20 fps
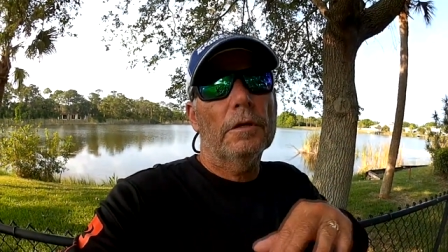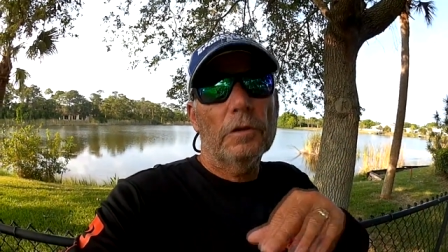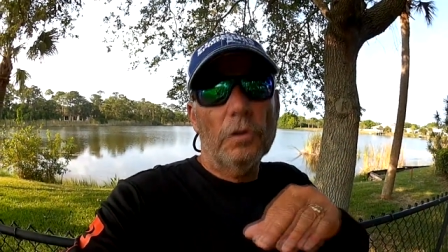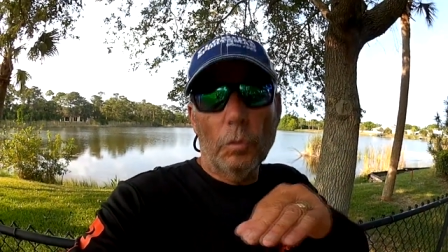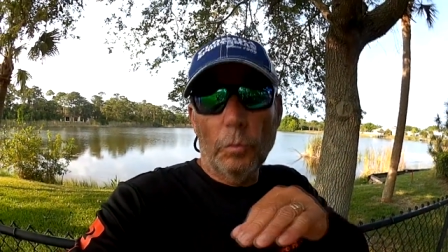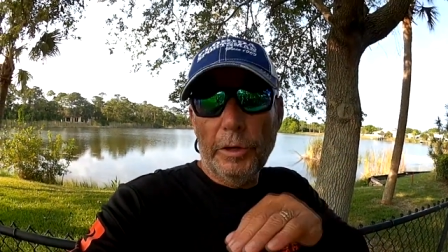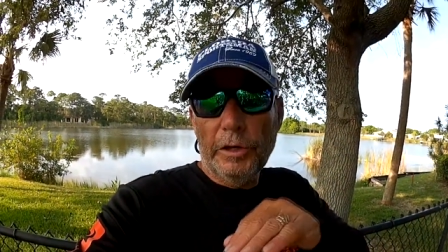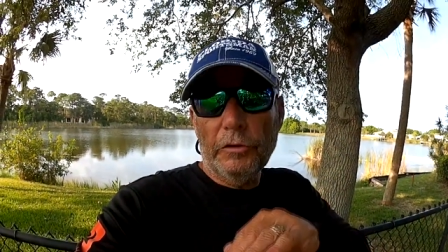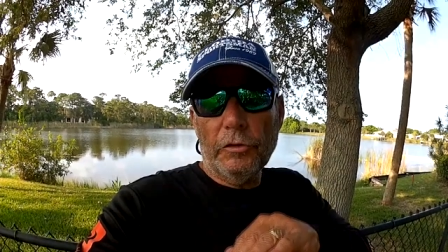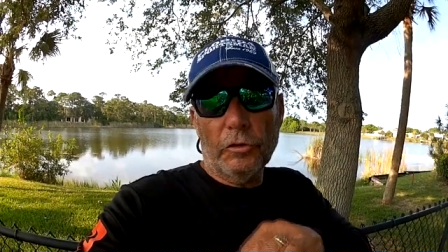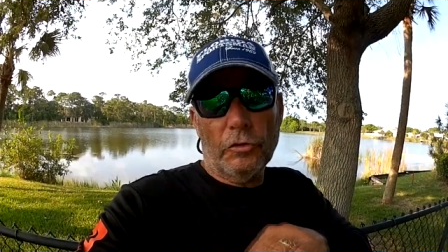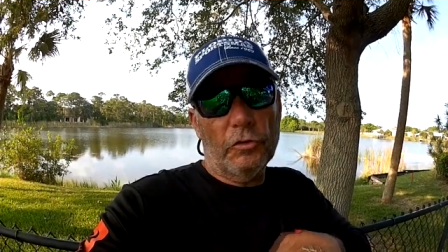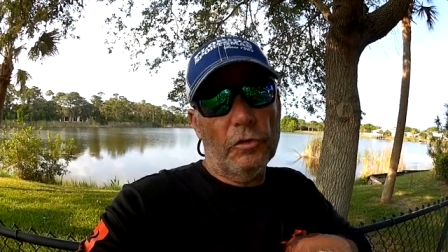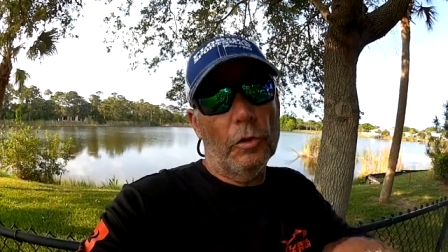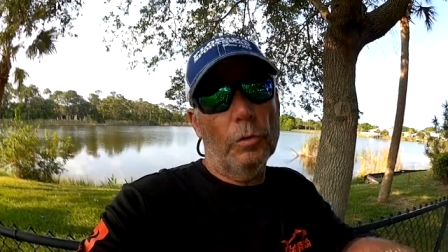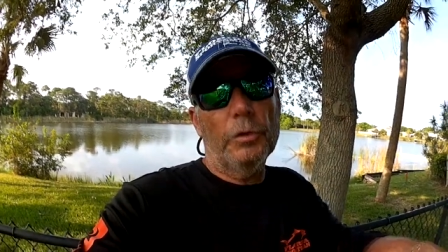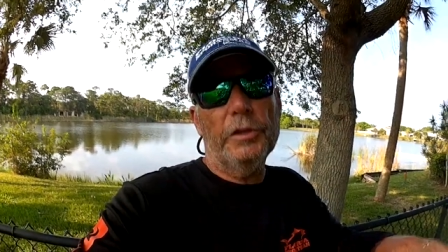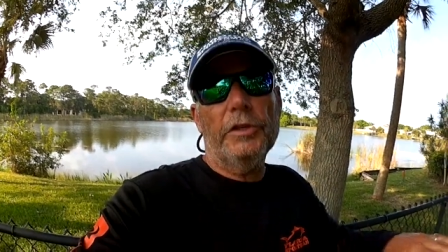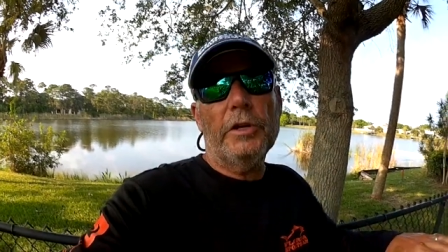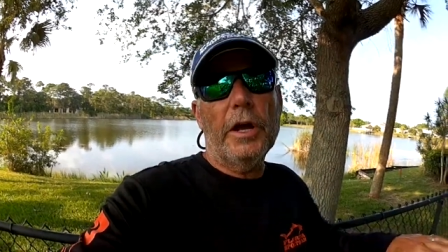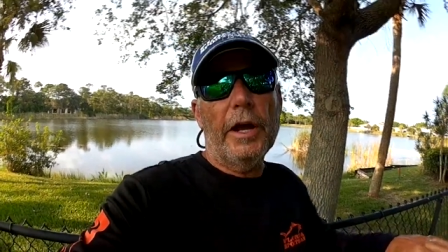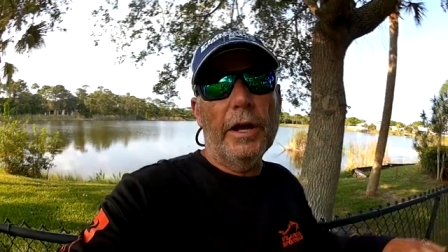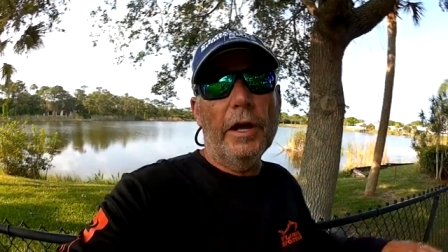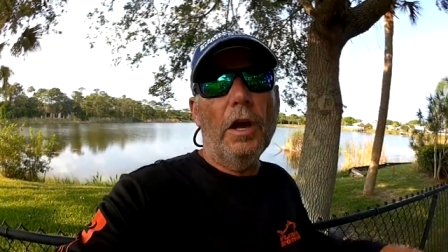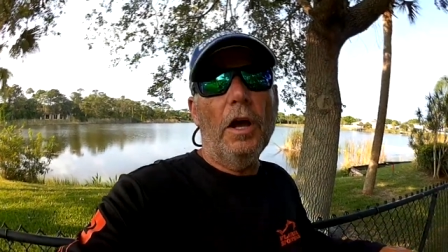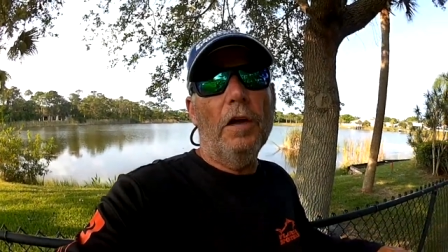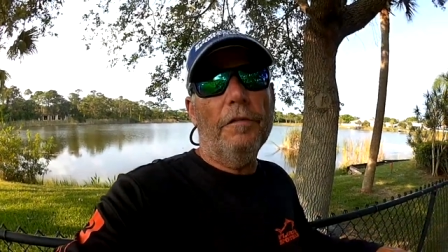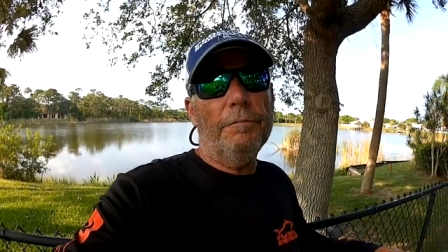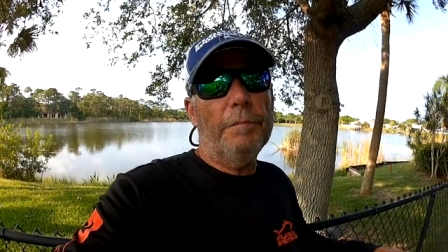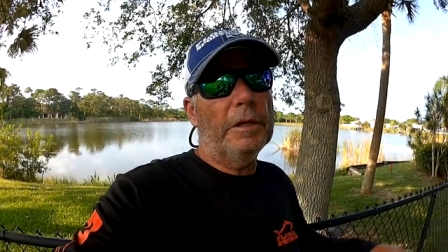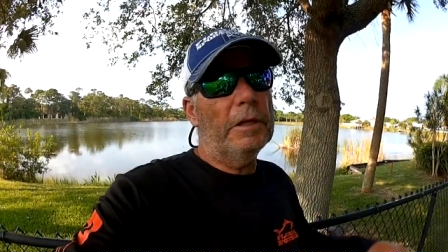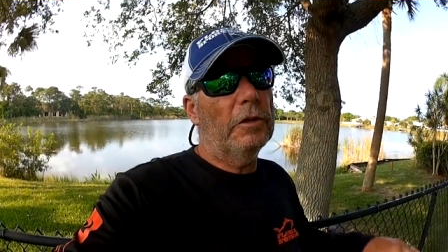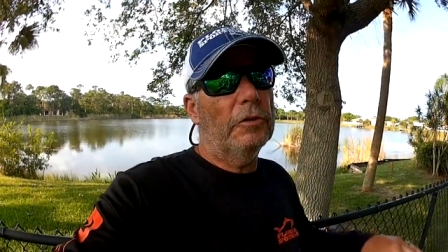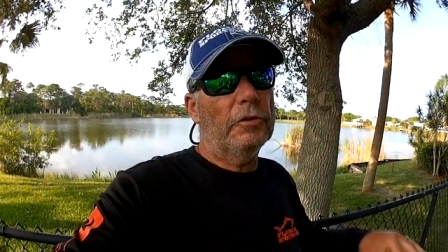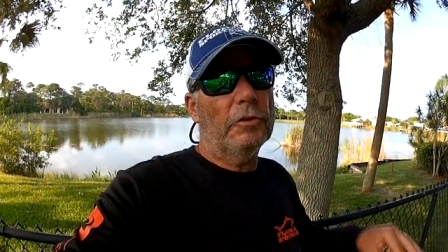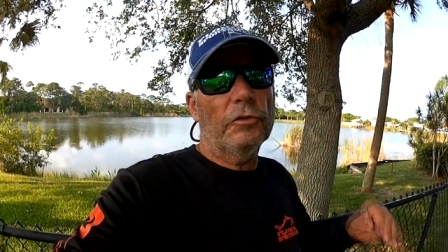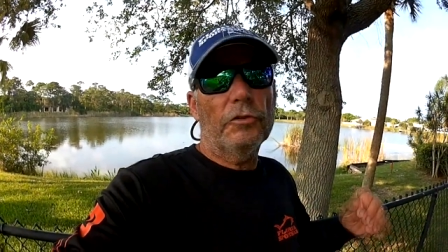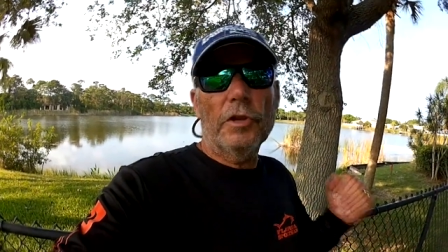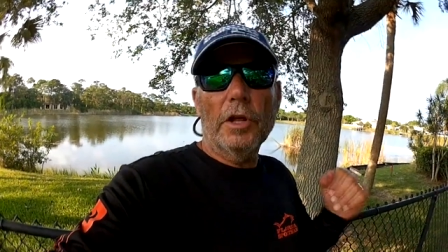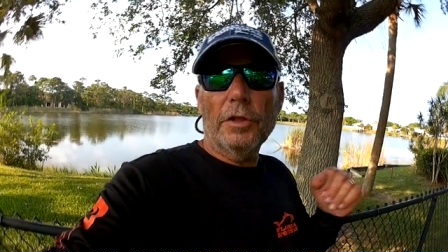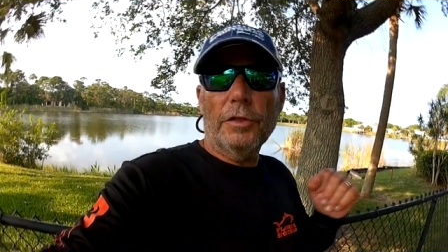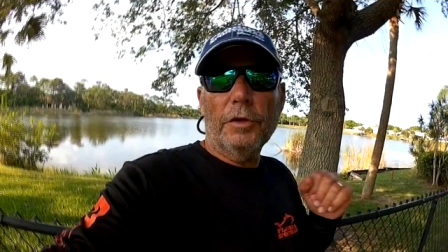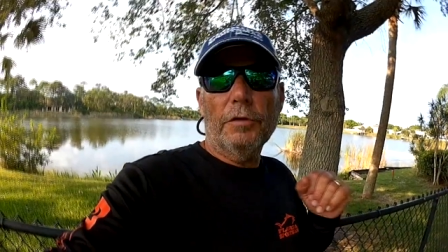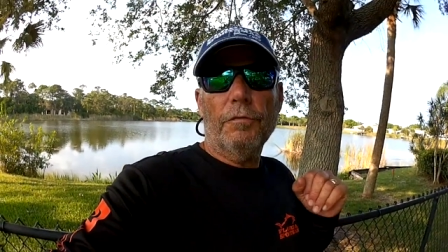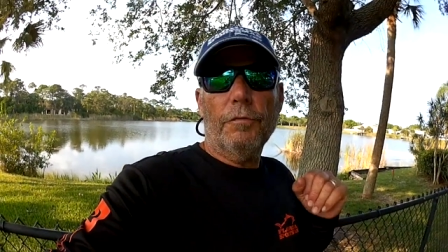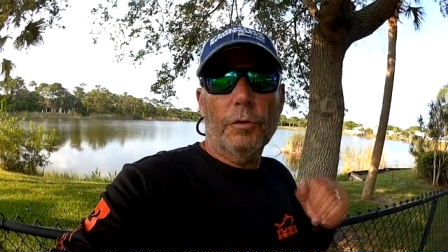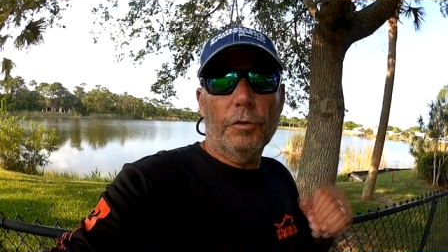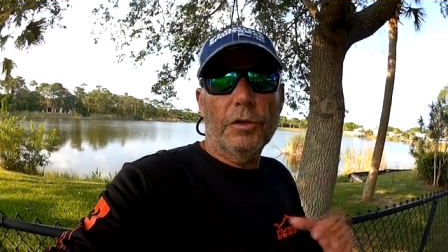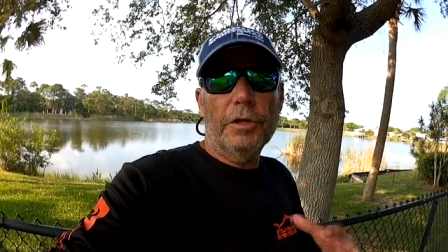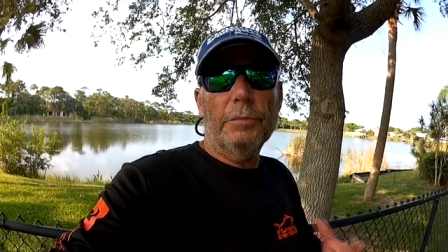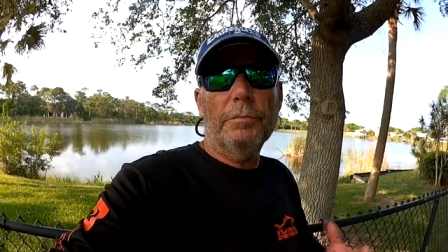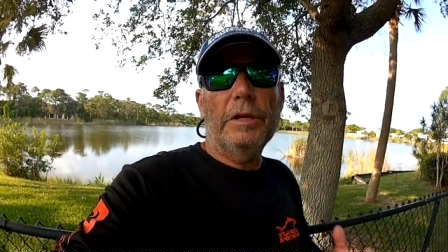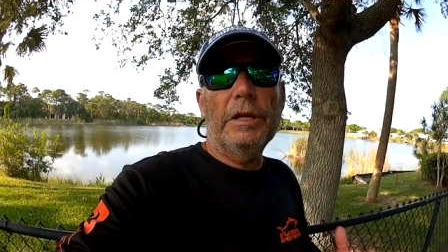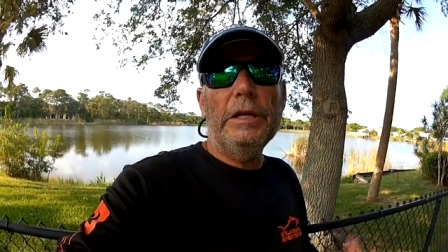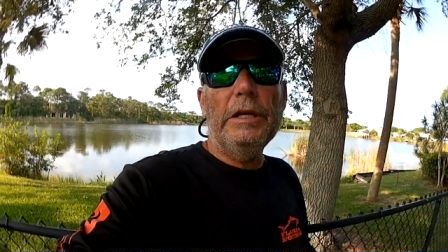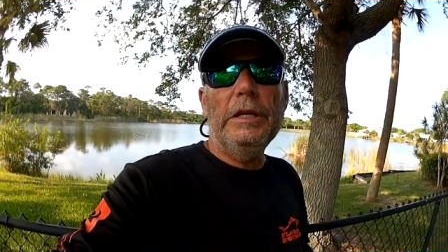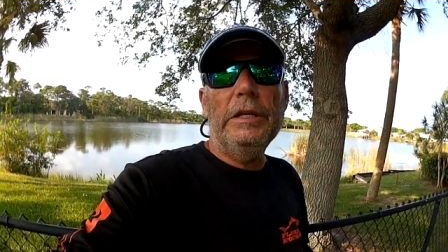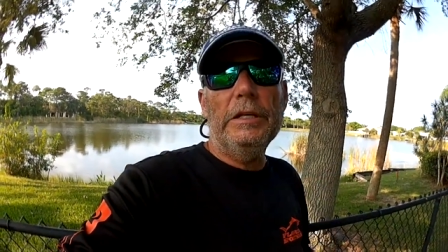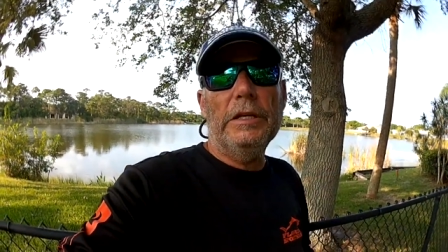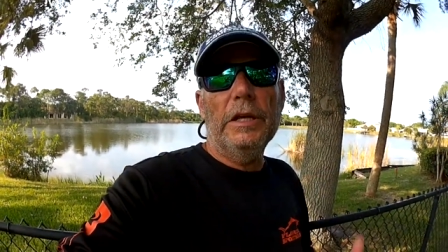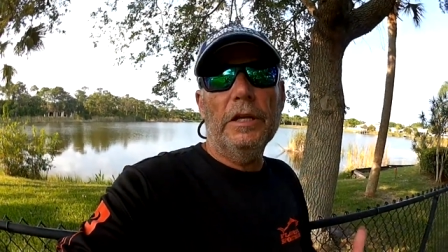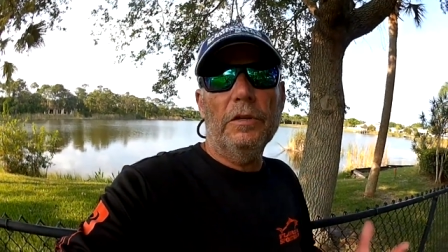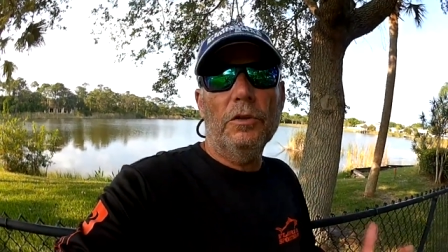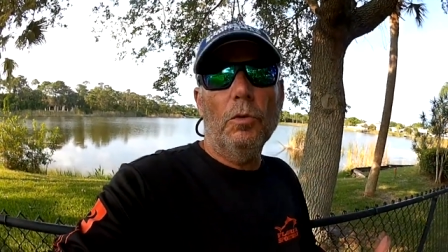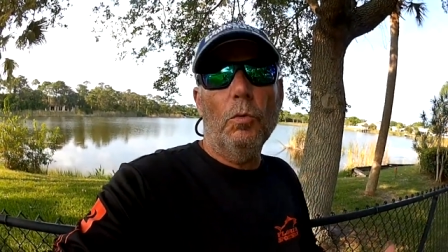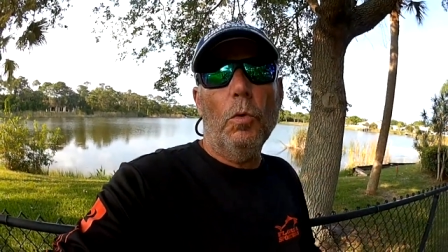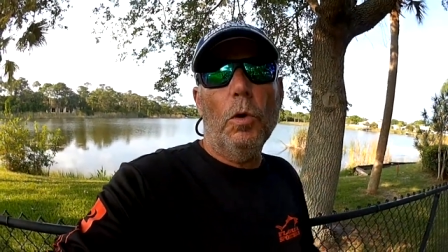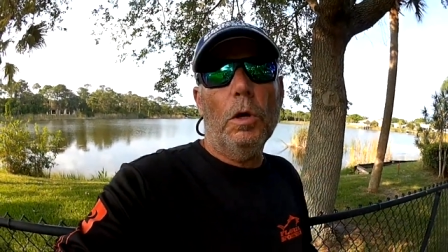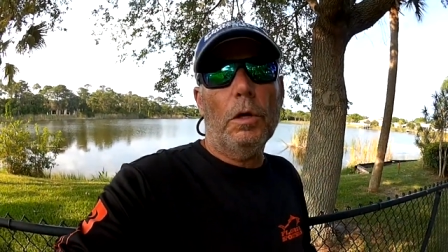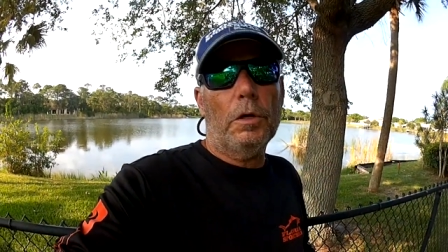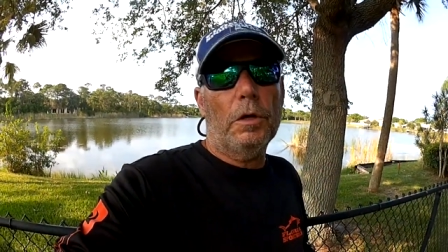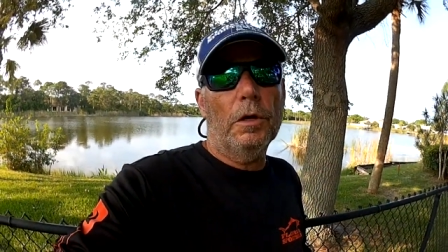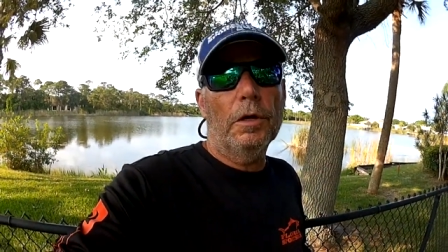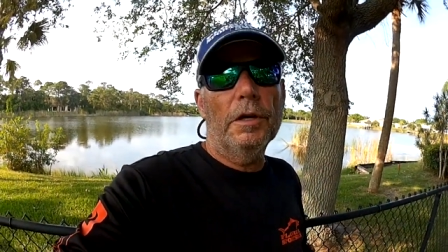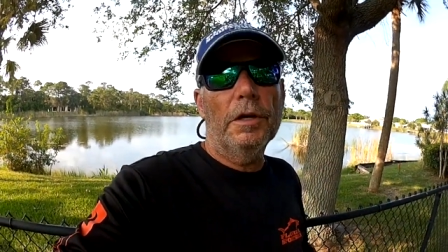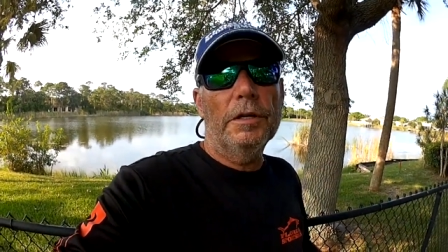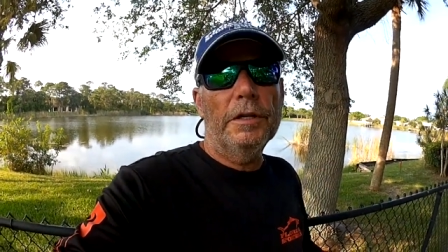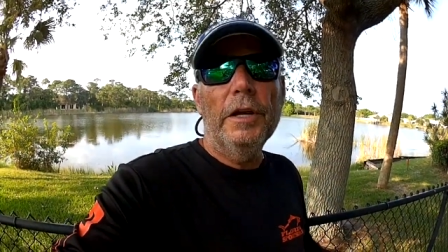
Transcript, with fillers: the weeds will slowly die off because there's nothing for them to eat in the water.